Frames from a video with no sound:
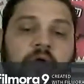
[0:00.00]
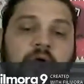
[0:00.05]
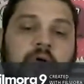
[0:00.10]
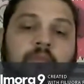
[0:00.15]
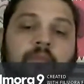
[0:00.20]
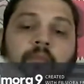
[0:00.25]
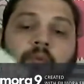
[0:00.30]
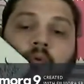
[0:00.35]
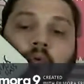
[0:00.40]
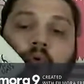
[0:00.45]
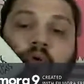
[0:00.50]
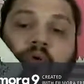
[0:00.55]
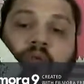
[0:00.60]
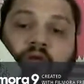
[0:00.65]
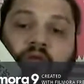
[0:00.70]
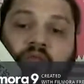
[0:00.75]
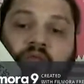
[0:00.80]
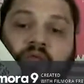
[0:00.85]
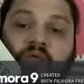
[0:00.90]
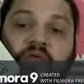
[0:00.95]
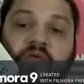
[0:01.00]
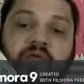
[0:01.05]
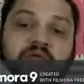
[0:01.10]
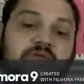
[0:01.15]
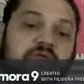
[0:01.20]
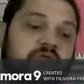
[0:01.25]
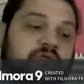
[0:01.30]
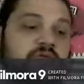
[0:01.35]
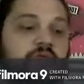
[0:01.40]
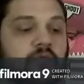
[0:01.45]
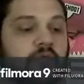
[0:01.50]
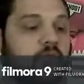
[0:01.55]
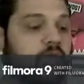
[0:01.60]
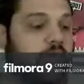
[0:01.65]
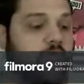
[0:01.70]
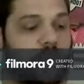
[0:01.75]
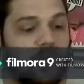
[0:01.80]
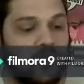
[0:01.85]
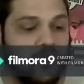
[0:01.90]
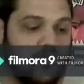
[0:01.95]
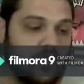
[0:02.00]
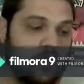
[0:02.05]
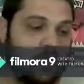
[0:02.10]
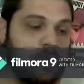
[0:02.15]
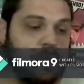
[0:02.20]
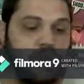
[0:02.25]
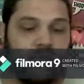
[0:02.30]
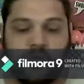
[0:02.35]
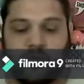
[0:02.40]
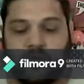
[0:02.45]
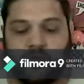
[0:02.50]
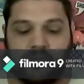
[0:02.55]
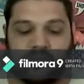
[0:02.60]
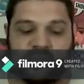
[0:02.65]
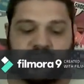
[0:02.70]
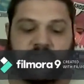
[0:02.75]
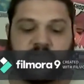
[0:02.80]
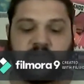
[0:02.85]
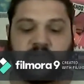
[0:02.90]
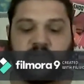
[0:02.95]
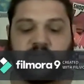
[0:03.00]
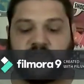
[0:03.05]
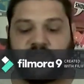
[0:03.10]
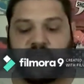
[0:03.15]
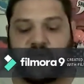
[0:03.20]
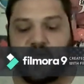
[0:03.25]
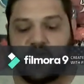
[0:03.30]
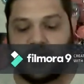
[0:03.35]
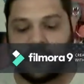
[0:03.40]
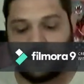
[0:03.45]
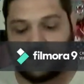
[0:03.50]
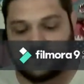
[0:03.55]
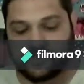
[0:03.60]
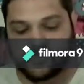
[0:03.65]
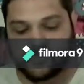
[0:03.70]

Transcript: a board like this or something like that,